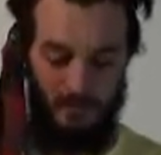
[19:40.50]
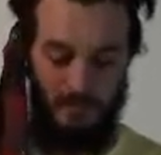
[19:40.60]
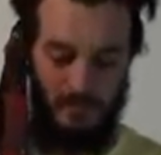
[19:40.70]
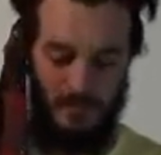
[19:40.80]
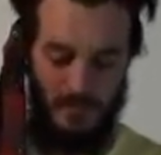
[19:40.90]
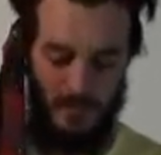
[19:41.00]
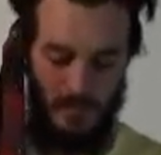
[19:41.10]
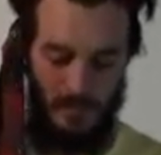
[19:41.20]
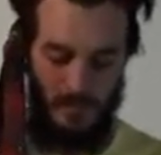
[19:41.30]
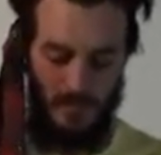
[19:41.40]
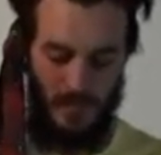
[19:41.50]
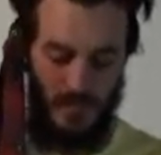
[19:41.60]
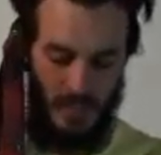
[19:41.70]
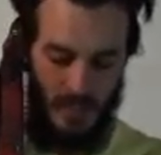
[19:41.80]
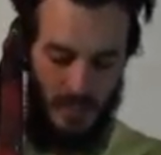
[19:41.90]

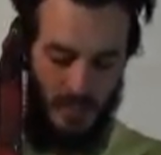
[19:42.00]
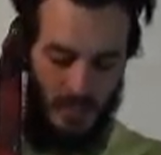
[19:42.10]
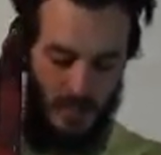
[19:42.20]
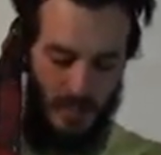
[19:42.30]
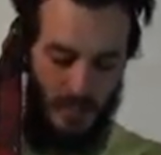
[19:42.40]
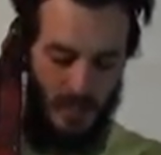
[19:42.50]
No one is speaking in this clip.